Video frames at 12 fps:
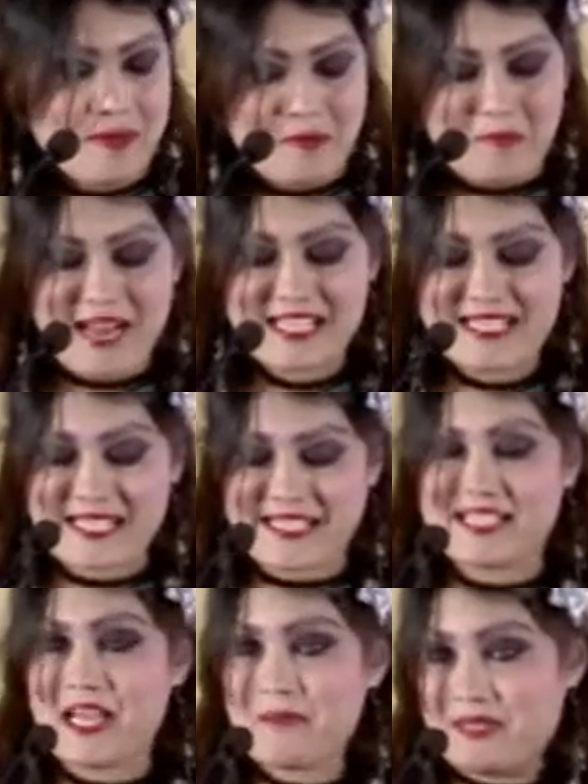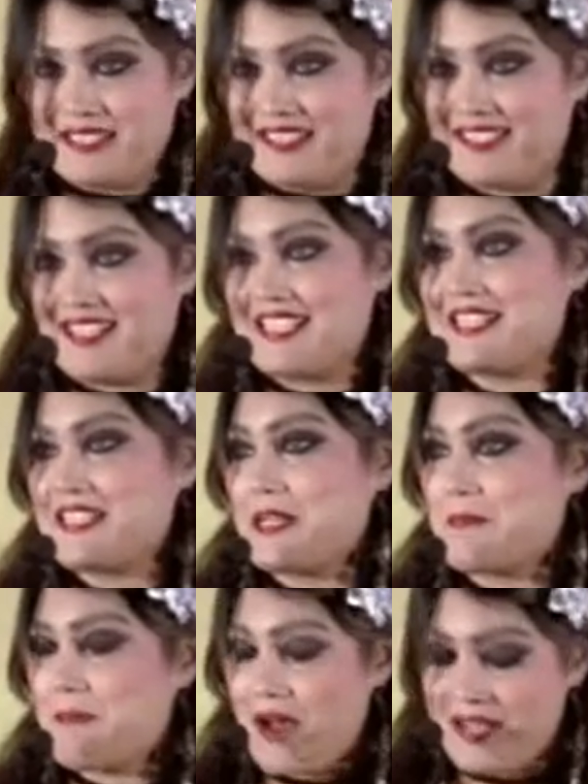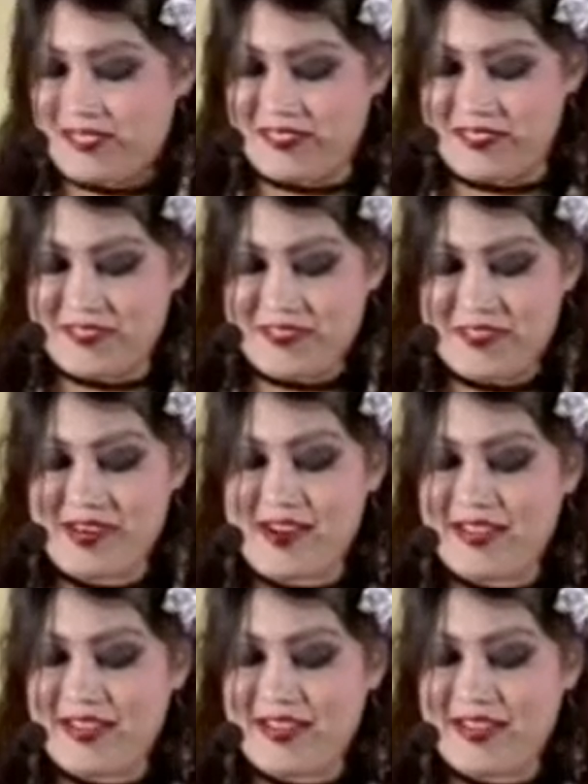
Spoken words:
Brands Academy is the pioneer